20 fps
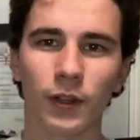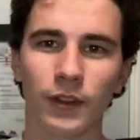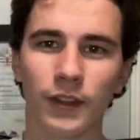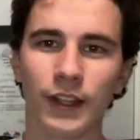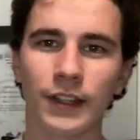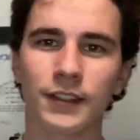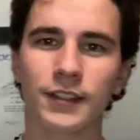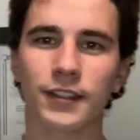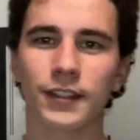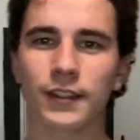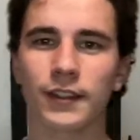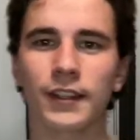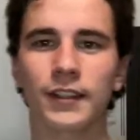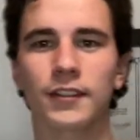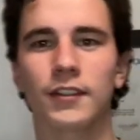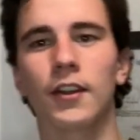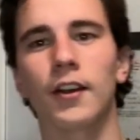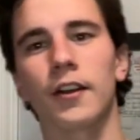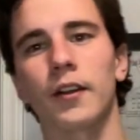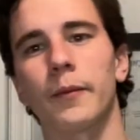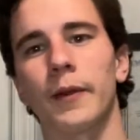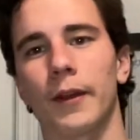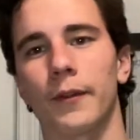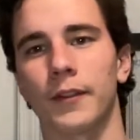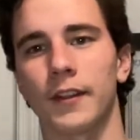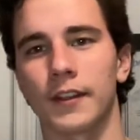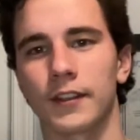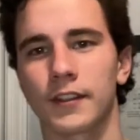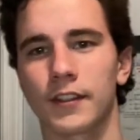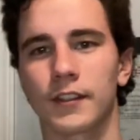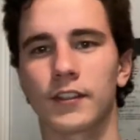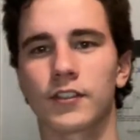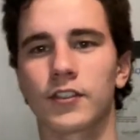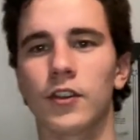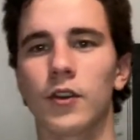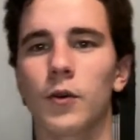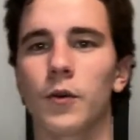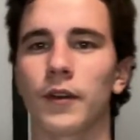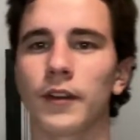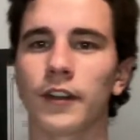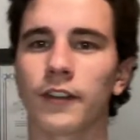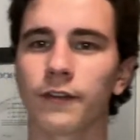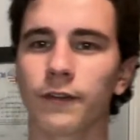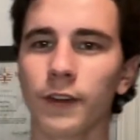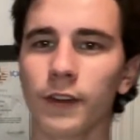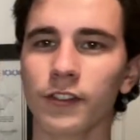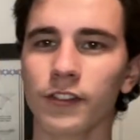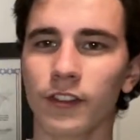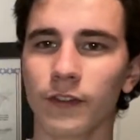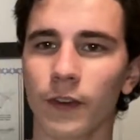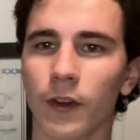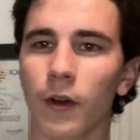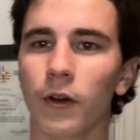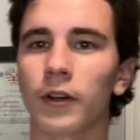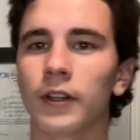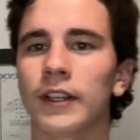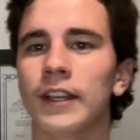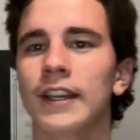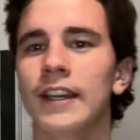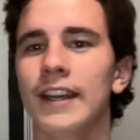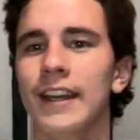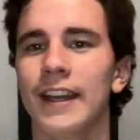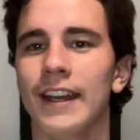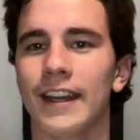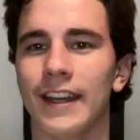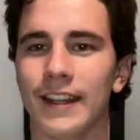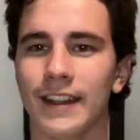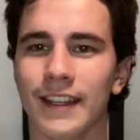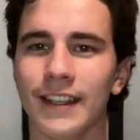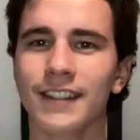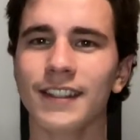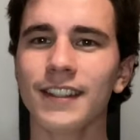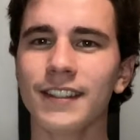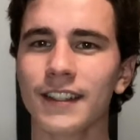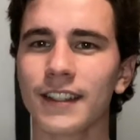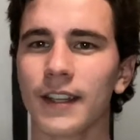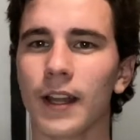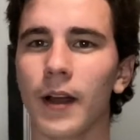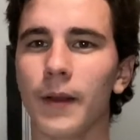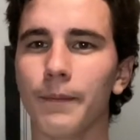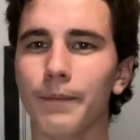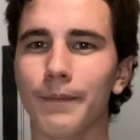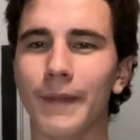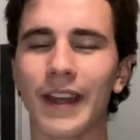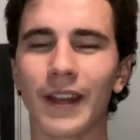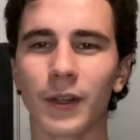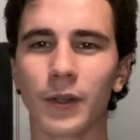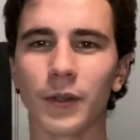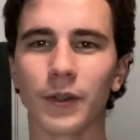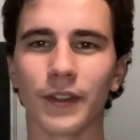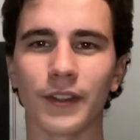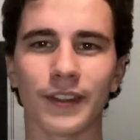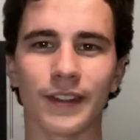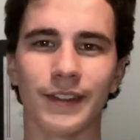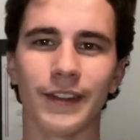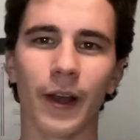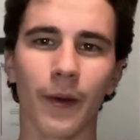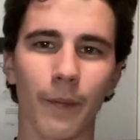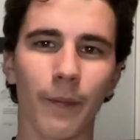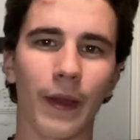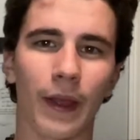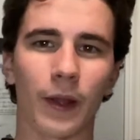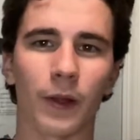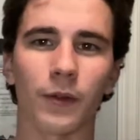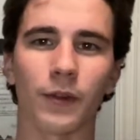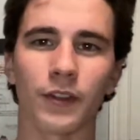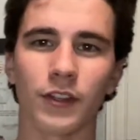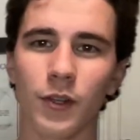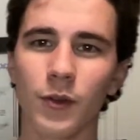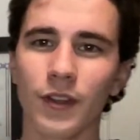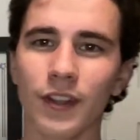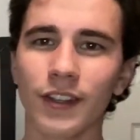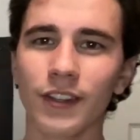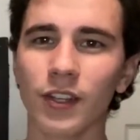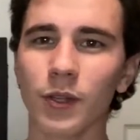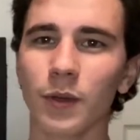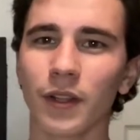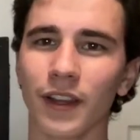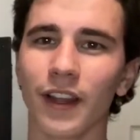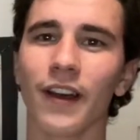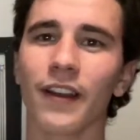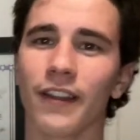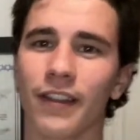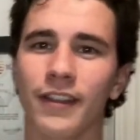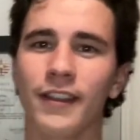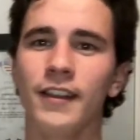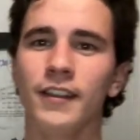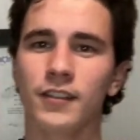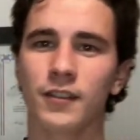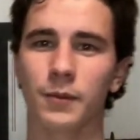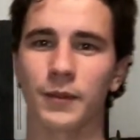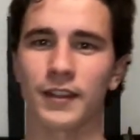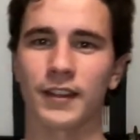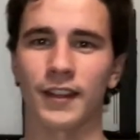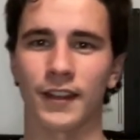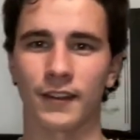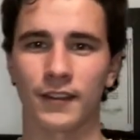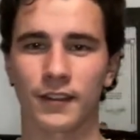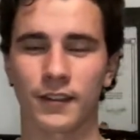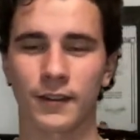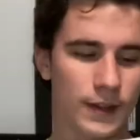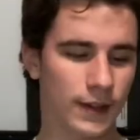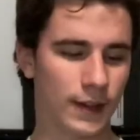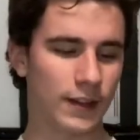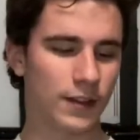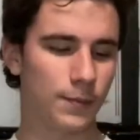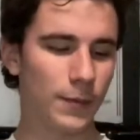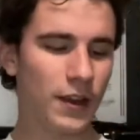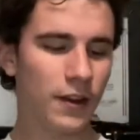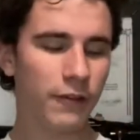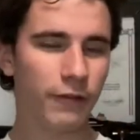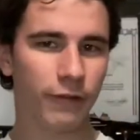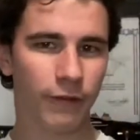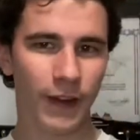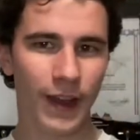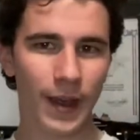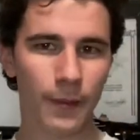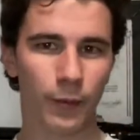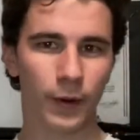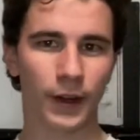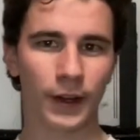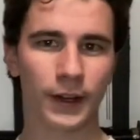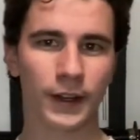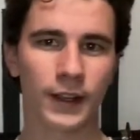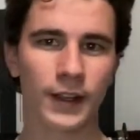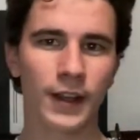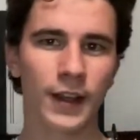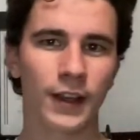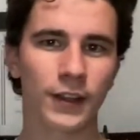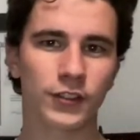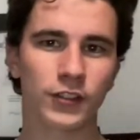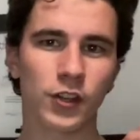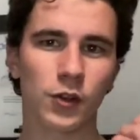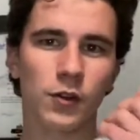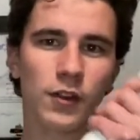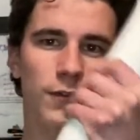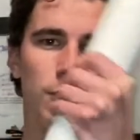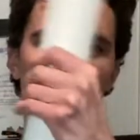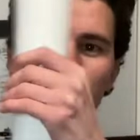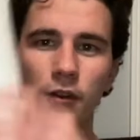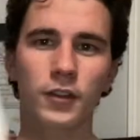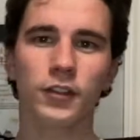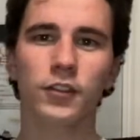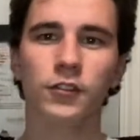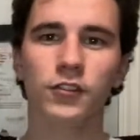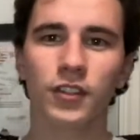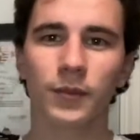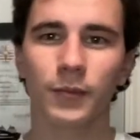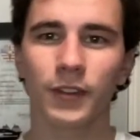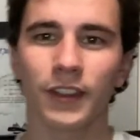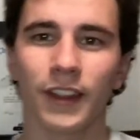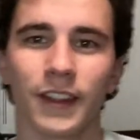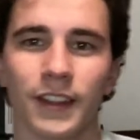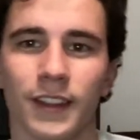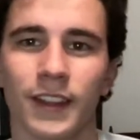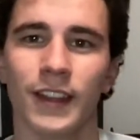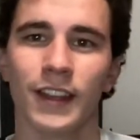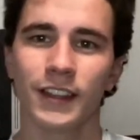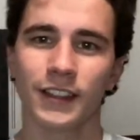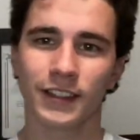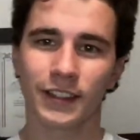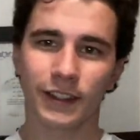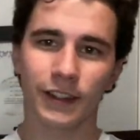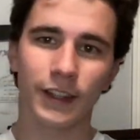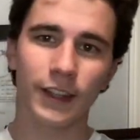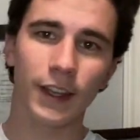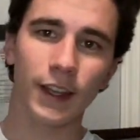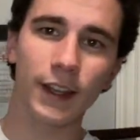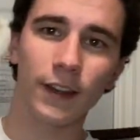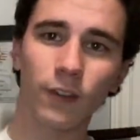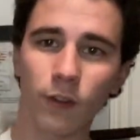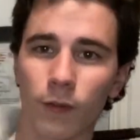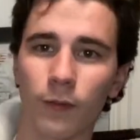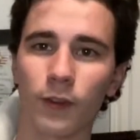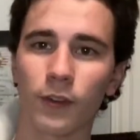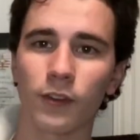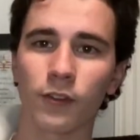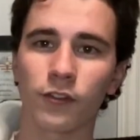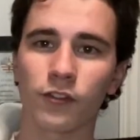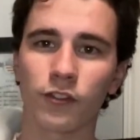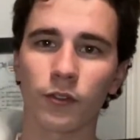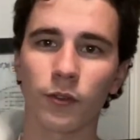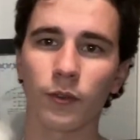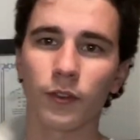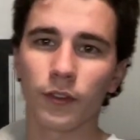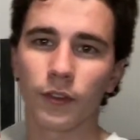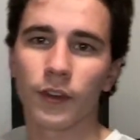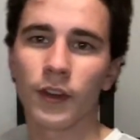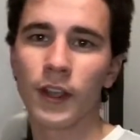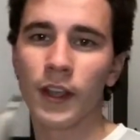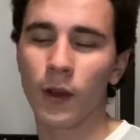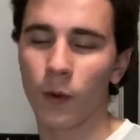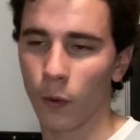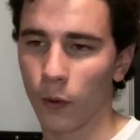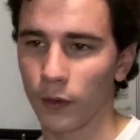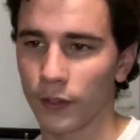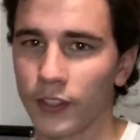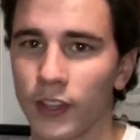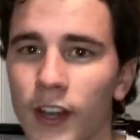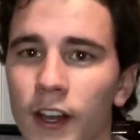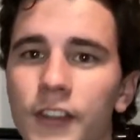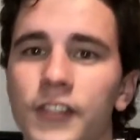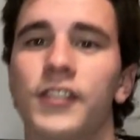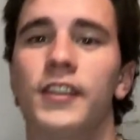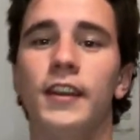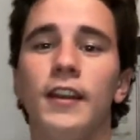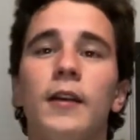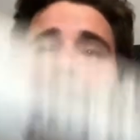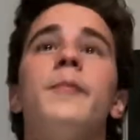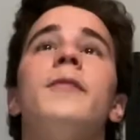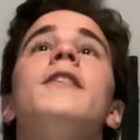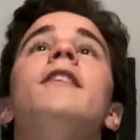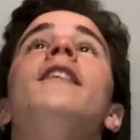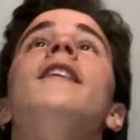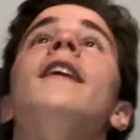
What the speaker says: let's talk about this. So, first of all, this isn't a metal dumbbell. You can do a lot of things with this. It's made of fabric, so if you were to do something like slinging it over your shoulder or tossing it up into the